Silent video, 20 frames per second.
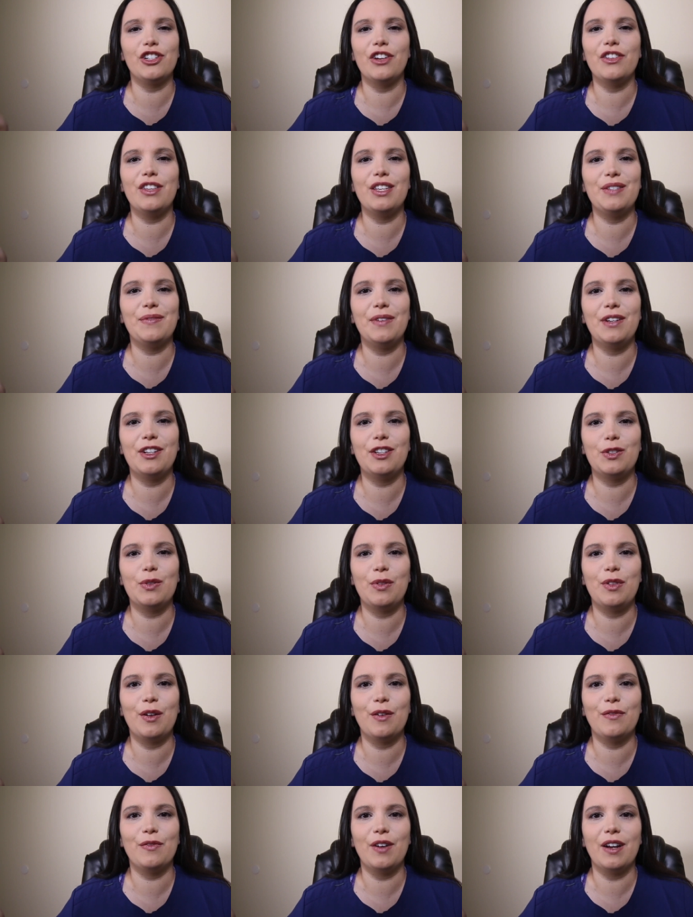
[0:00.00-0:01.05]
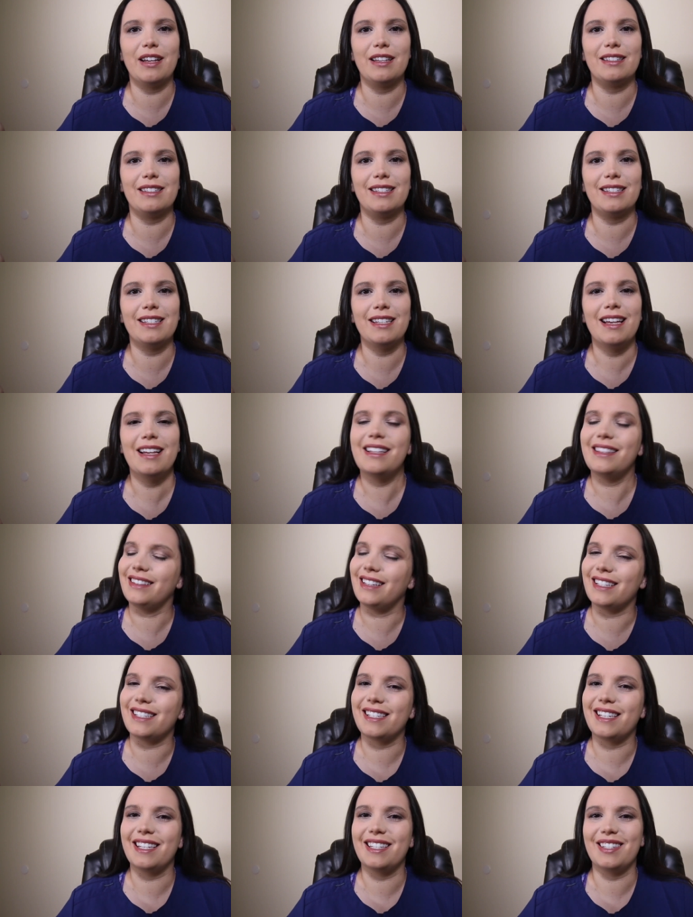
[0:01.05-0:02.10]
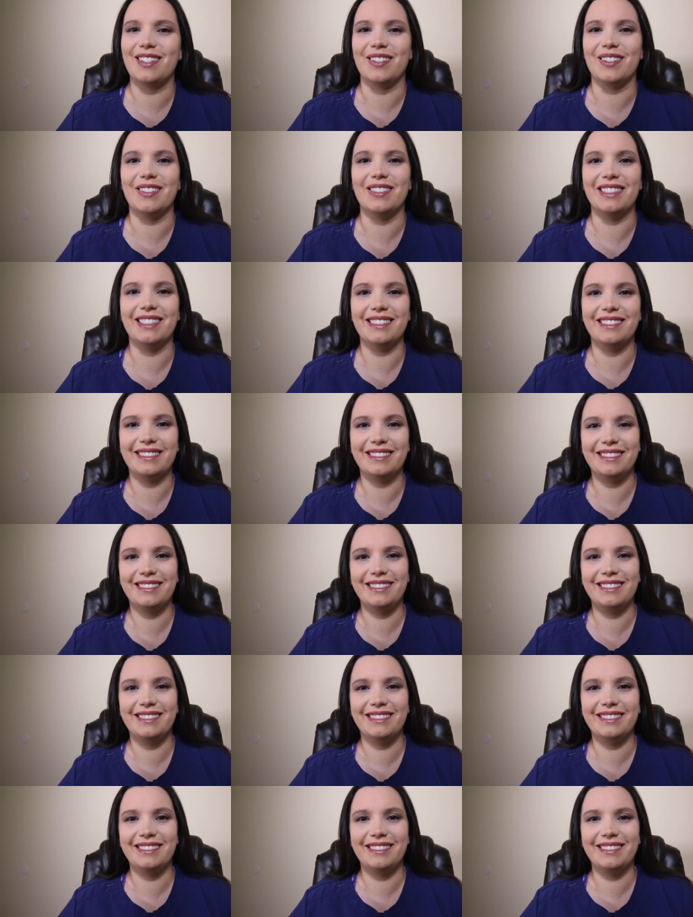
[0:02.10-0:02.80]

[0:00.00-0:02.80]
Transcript: share these videos with your friends. Let's get started.